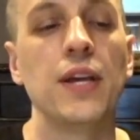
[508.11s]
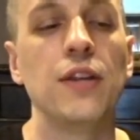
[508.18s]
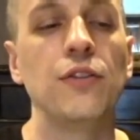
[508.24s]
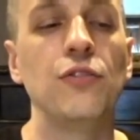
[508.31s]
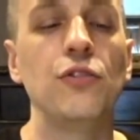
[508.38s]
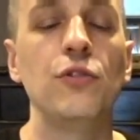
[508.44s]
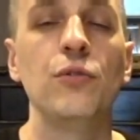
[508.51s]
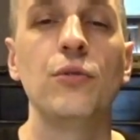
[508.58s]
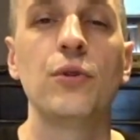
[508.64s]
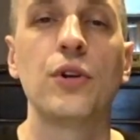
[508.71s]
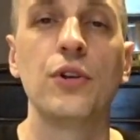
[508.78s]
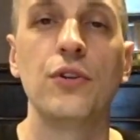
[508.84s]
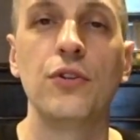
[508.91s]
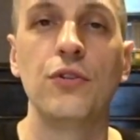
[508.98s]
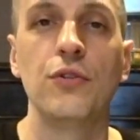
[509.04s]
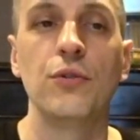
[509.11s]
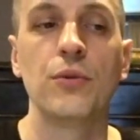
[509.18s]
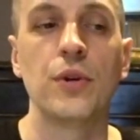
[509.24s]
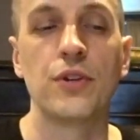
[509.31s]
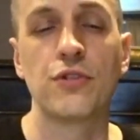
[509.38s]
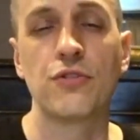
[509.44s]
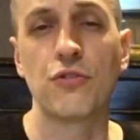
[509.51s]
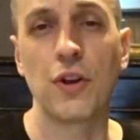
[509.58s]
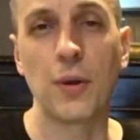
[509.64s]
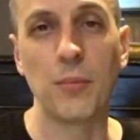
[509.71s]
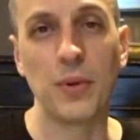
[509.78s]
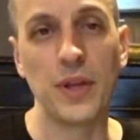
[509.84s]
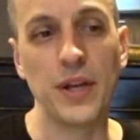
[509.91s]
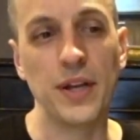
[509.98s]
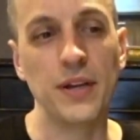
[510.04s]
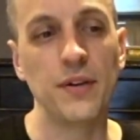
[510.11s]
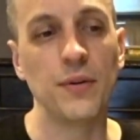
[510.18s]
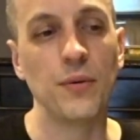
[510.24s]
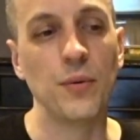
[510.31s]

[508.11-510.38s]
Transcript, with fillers: is you could do a string blade